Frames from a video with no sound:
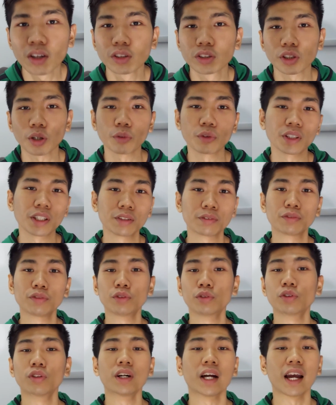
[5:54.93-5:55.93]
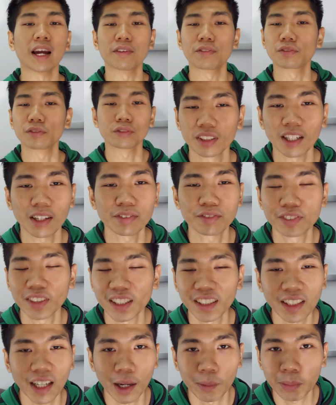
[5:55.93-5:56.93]
So if you have
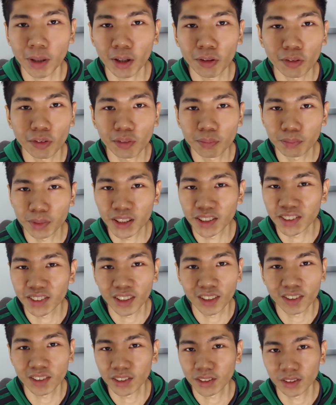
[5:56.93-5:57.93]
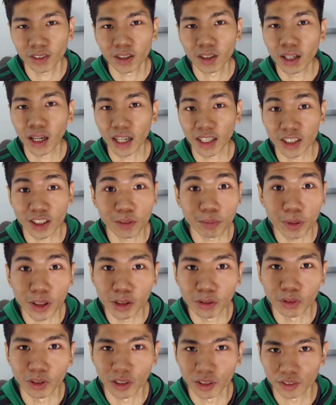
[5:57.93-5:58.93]
nothing about business
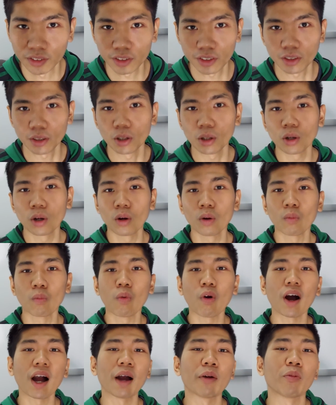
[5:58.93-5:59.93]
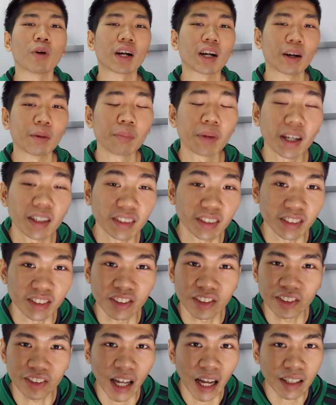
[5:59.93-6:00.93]
experience, what I recommend is
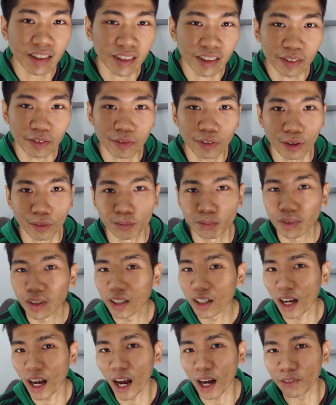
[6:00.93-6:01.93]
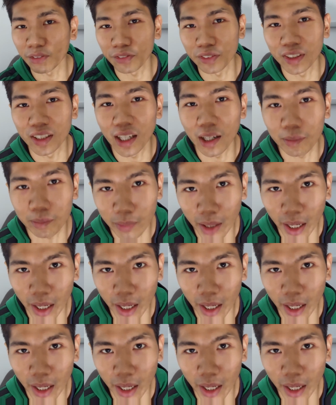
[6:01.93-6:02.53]
starting from affiliate